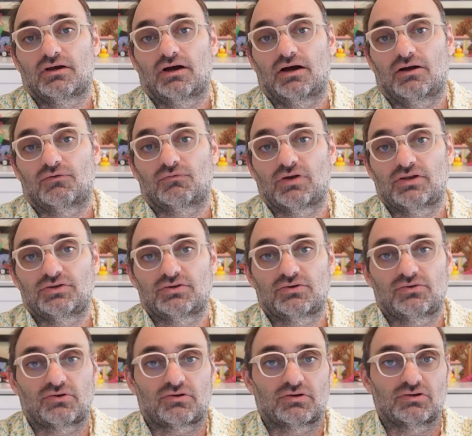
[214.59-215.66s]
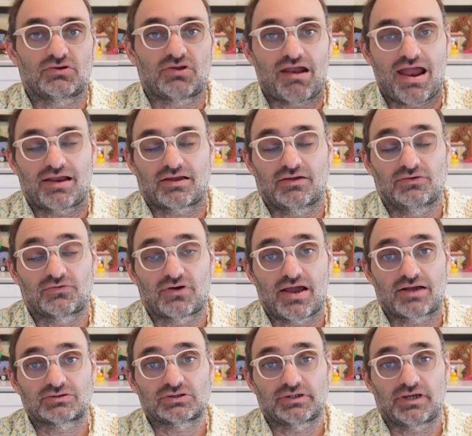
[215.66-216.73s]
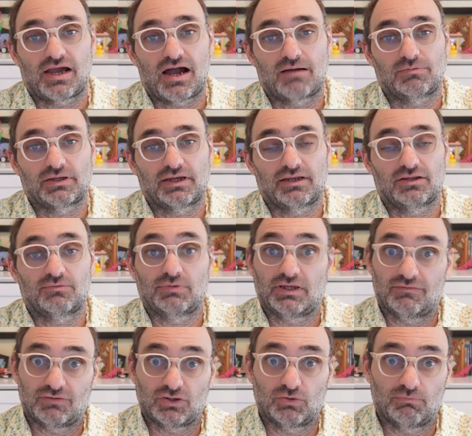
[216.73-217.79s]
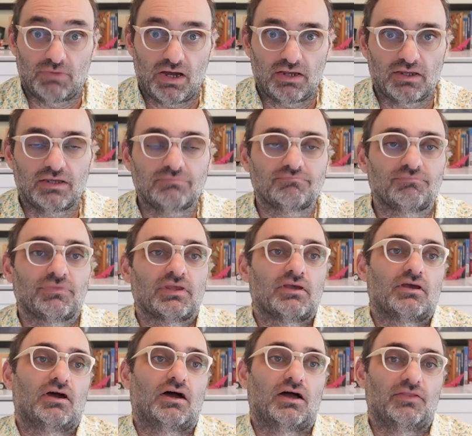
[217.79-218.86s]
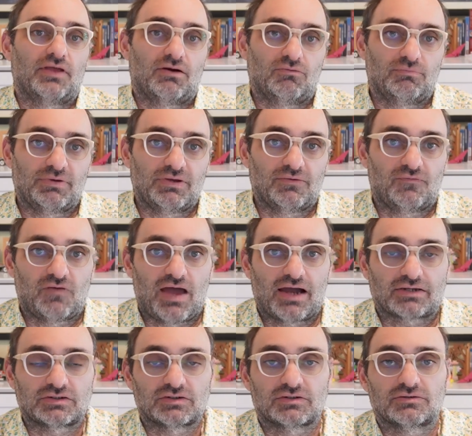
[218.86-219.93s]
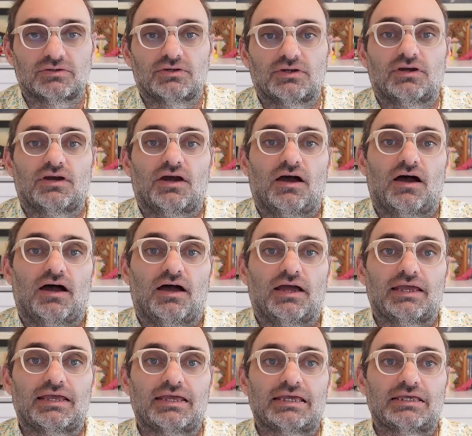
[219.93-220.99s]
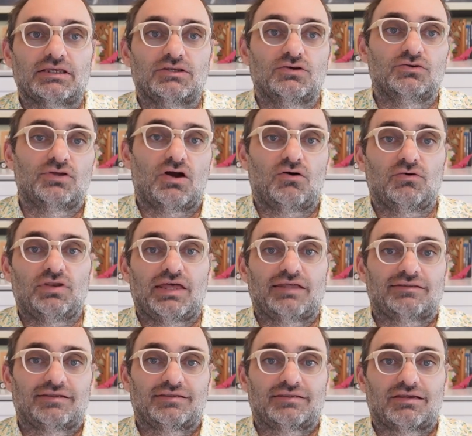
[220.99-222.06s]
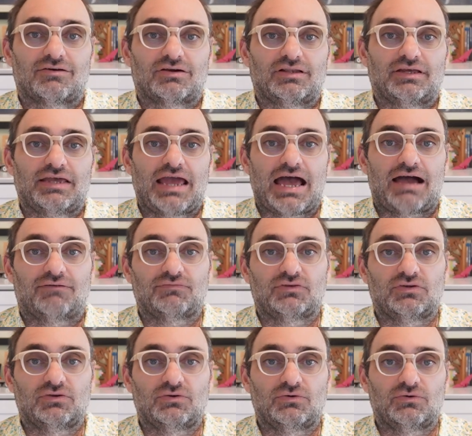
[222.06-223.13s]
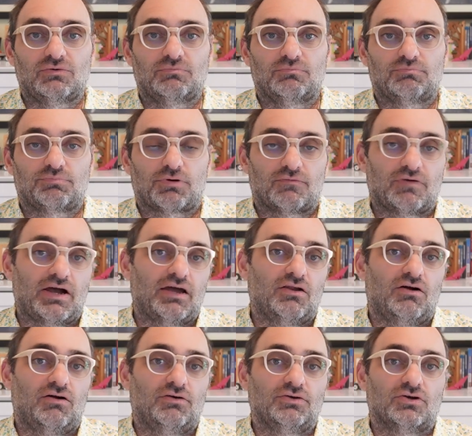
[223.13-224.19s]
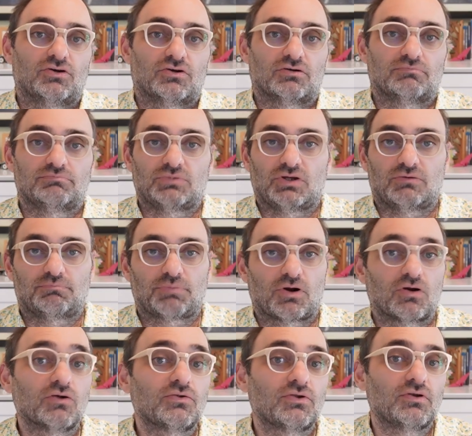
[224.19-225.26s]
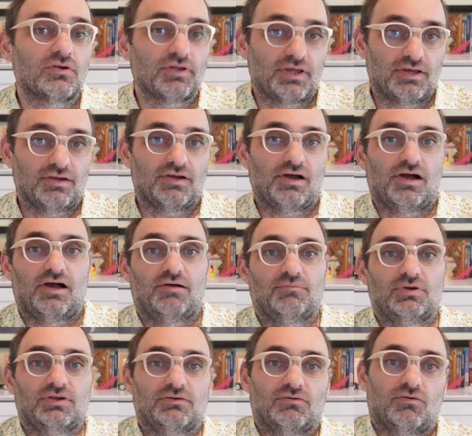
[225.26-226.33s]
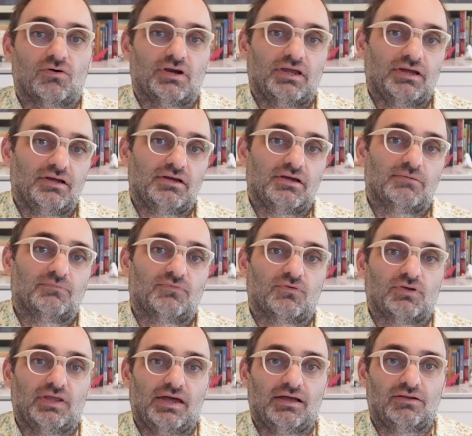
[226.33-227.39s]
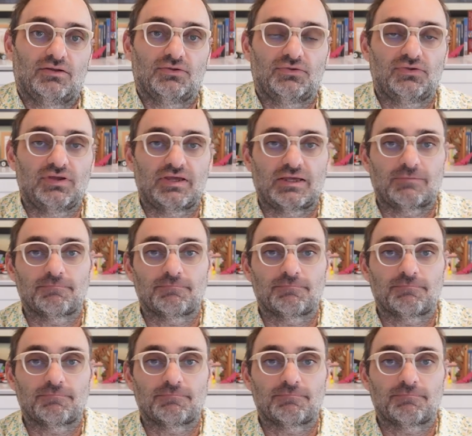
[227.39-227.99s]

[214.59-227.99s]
renters are contractually obligated to be giving you money. That will be a factor. You don't necessarily have to provide all your personal income or income for the LLC.